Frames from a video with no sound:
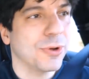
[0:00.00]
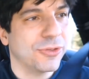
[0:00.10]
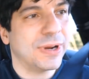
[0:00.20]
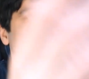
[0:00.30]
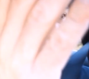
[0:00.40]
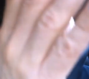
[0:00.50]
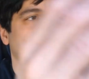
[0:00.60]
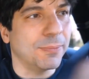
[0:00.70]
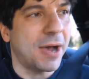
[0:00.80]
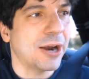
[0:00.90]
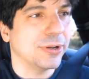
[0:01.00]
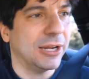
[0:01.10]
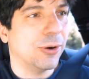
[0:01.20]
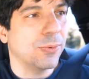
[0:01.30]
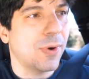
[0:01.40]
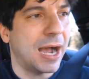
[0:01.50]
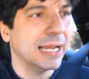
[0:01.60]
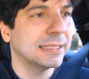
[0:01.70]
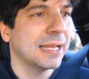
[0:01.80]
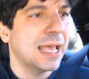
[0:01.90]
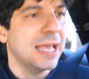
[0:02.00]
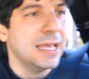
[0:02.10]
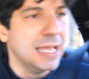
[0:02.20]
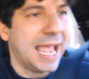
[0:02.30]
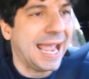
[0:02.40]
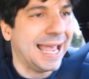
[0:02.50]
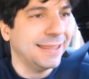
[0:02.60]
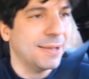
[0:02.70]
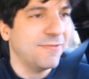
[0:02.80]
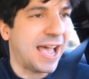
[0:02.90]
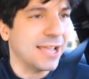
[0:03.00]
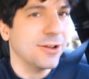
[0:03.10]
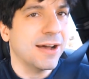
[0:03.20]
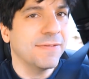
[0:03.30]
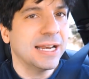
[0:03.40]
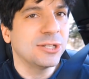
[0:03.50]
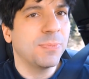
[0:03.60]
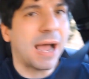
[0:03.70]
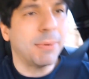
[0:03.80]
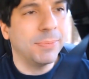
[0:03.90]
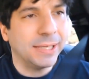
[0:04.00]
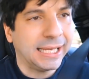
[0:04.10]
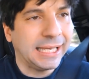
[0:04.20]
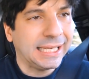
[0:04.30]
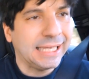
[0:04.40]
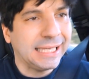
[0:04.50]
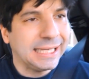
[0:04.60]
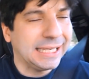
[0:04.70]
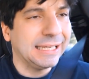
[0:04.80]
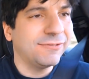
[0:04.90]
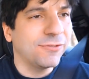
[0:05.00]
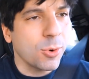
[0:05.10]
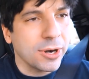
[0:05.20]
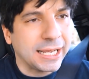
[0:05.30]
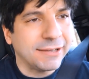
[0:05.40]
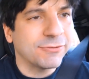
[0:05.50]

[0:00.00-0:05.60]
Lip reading: or 3 years old model year wise. And the value of it is probably 40,